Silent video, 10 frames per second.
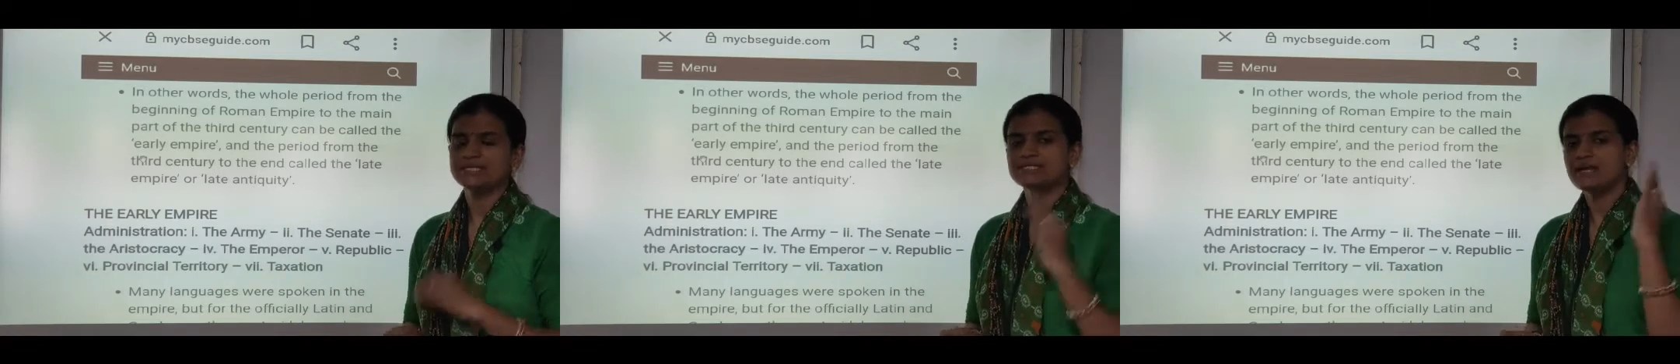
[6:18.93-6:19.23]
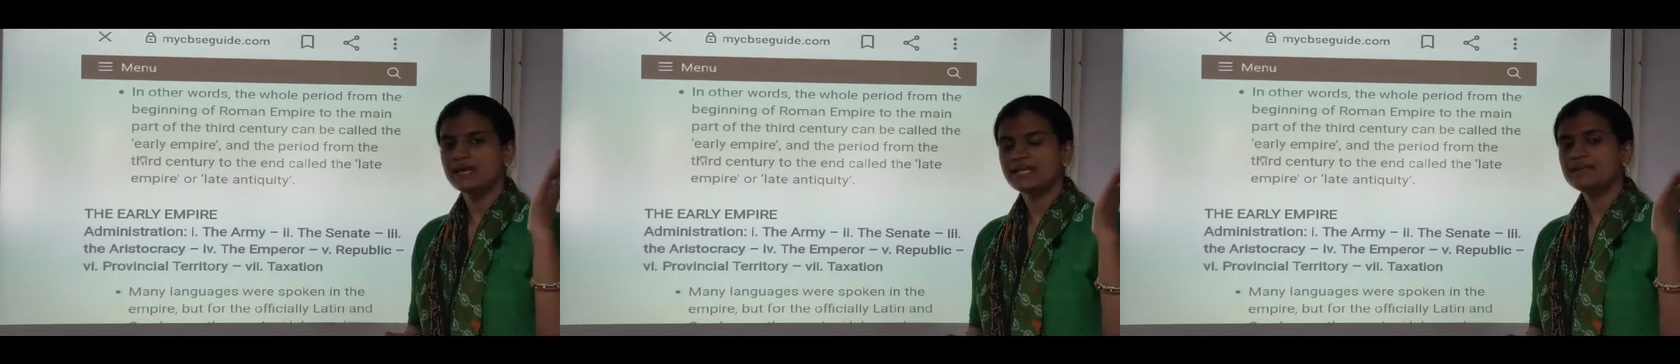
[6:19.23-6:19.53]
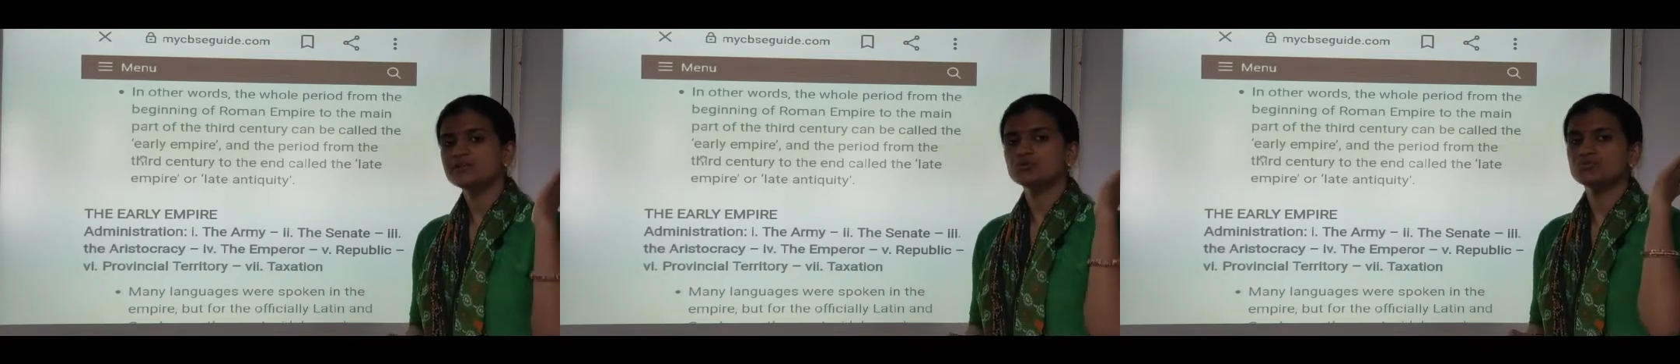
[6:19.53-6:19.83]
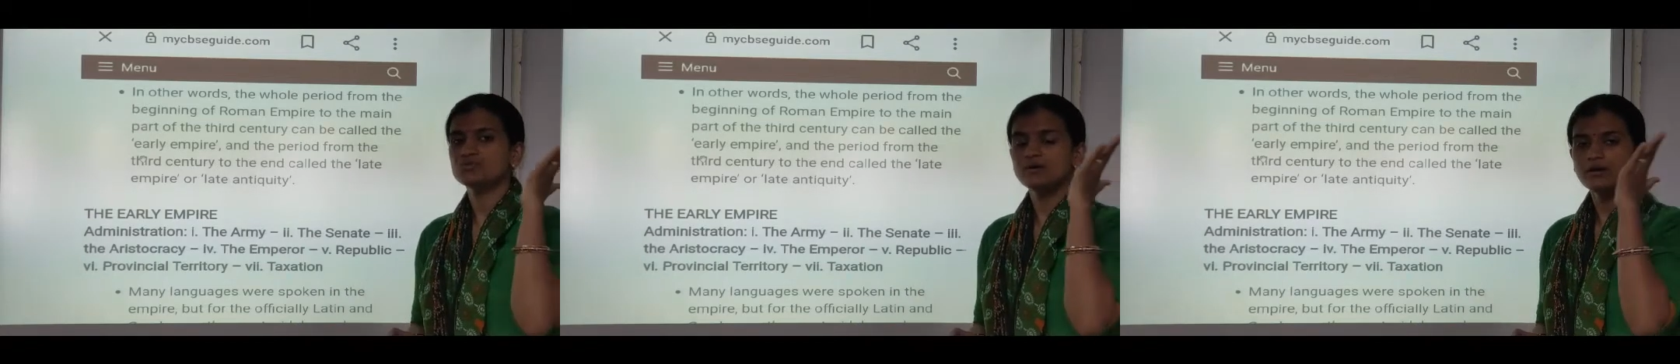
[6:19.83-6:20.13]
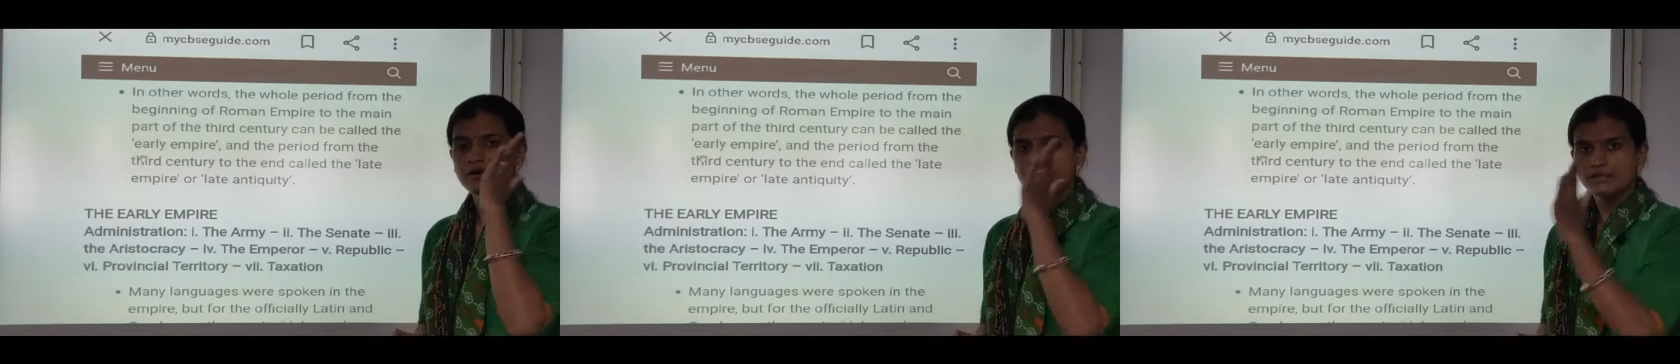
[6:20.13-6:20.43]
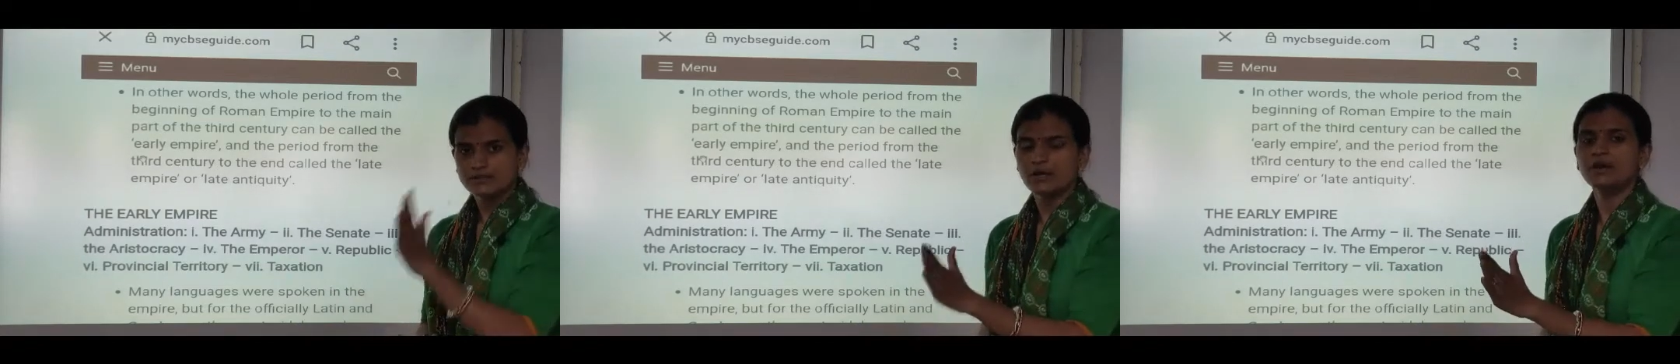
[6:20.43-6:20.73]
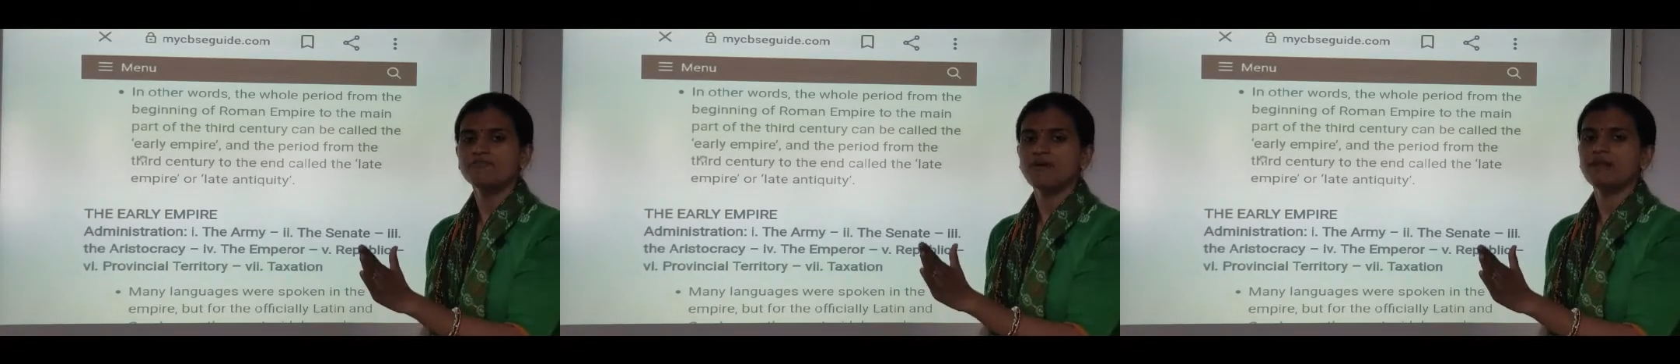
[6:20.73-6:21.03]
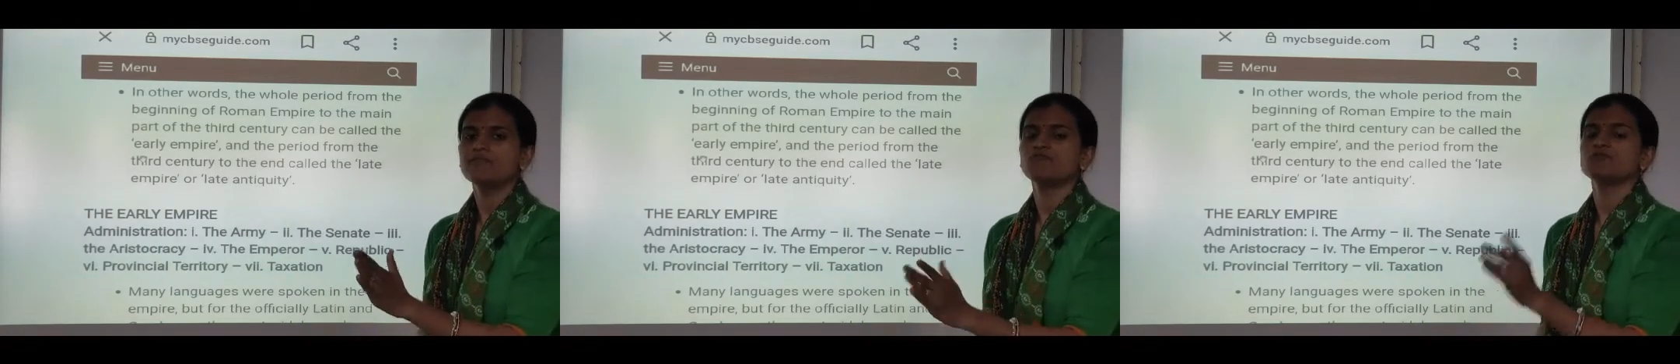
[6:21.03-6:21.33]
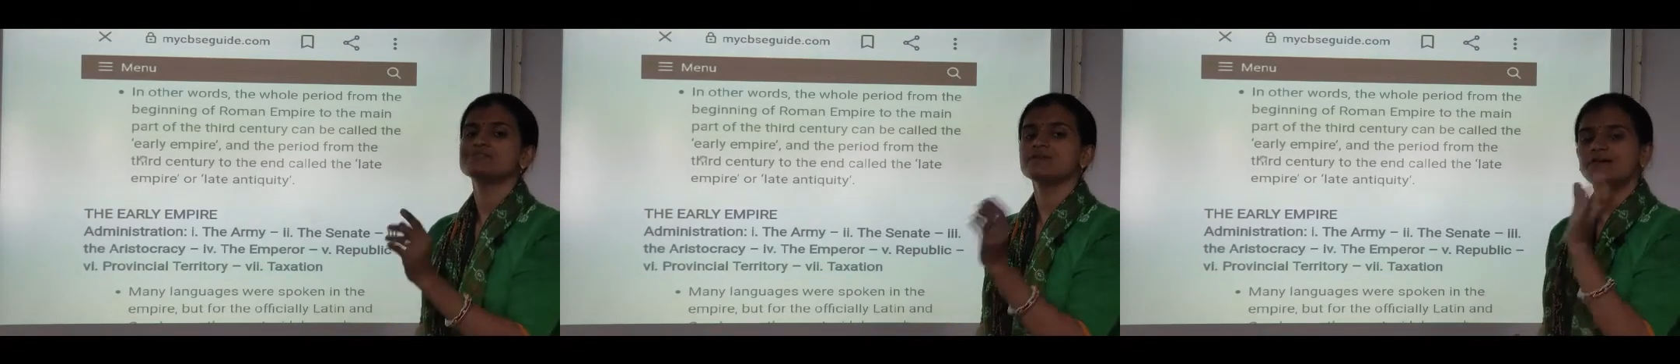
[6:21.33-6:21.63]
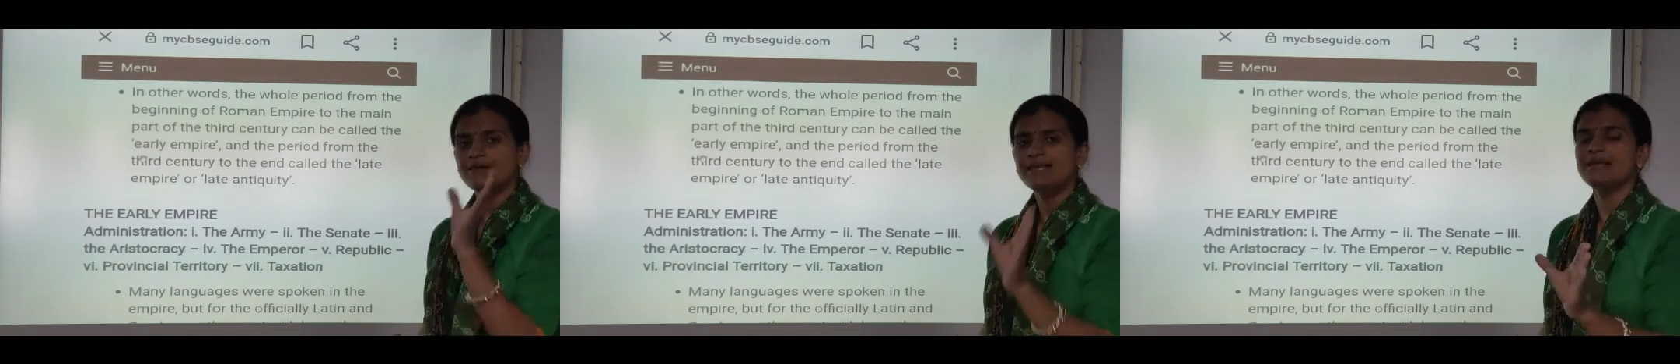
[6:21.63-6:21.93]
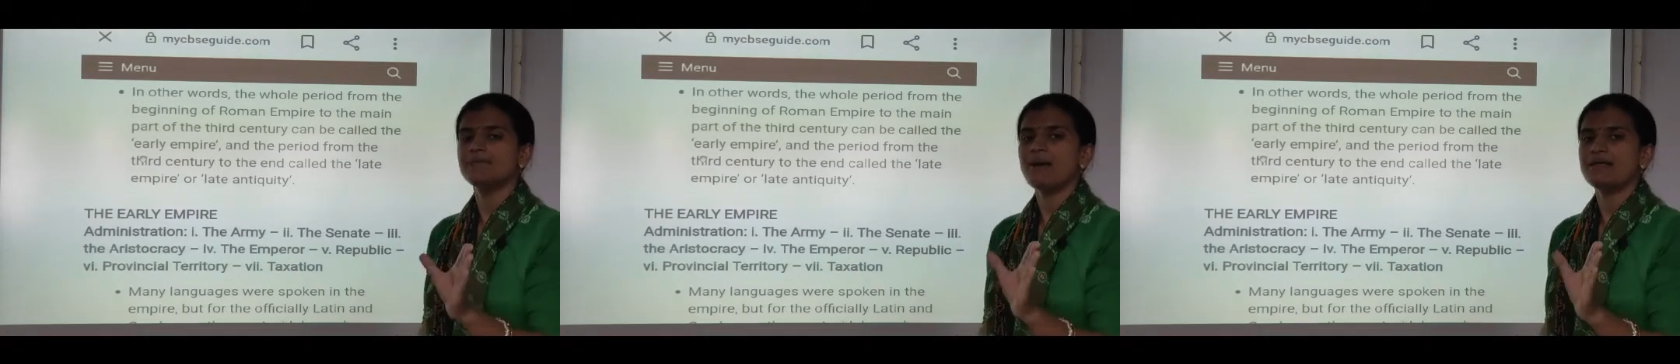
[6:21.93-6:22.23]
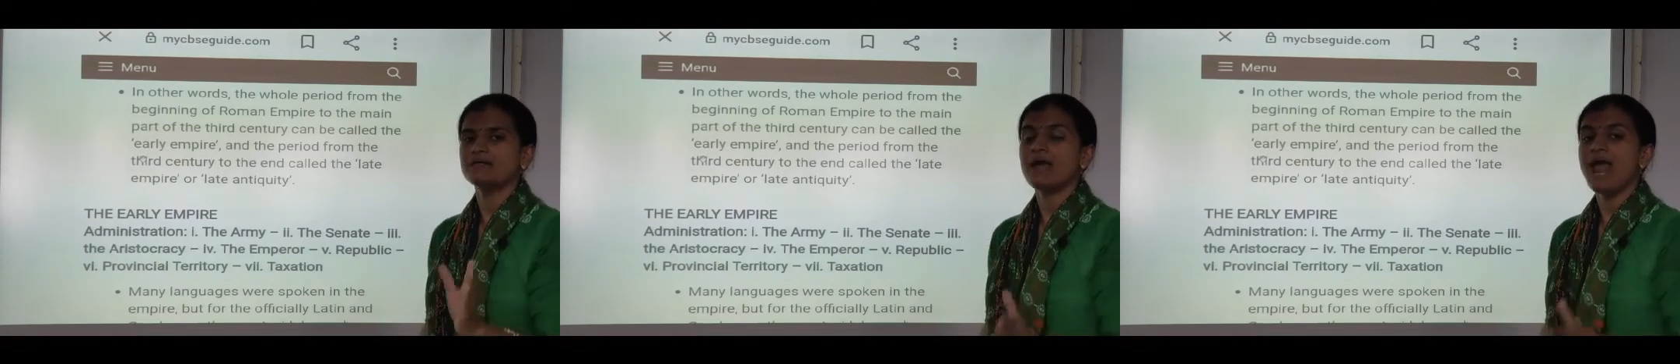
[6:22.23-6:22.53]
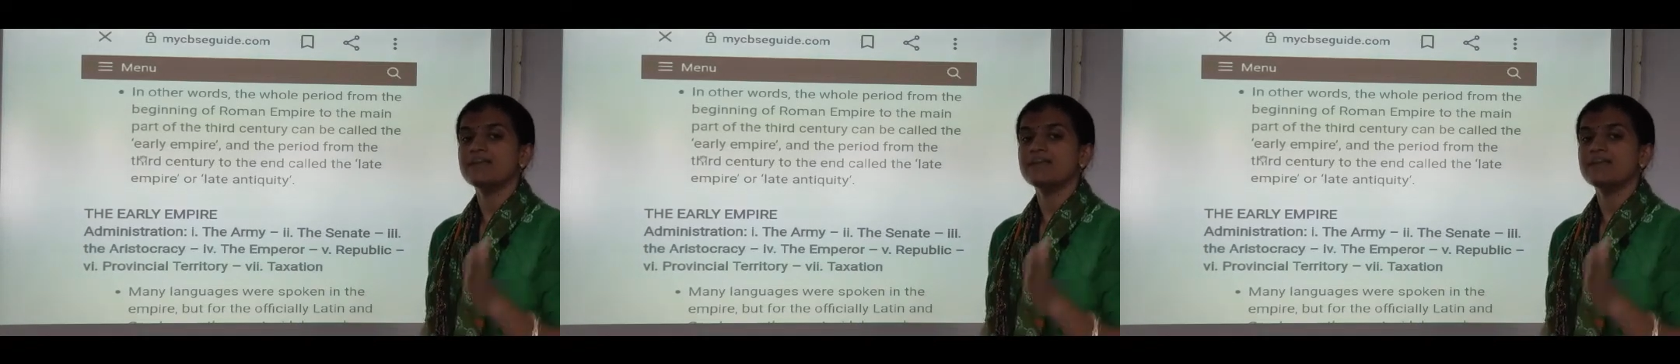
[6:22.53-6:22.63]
Starting to the 3rd one was the early empire,